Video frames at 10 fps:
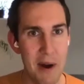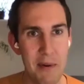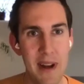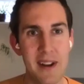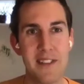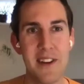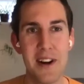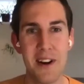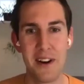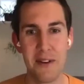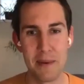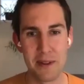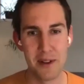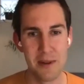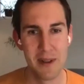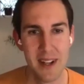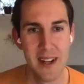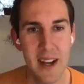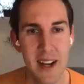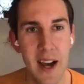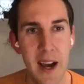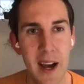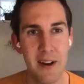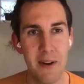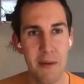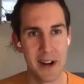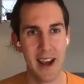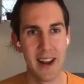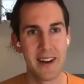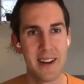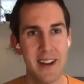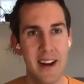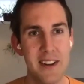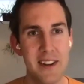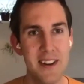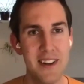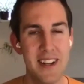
of how we got started on the Rubik's Cube uh, in a robotic hand. And, you know,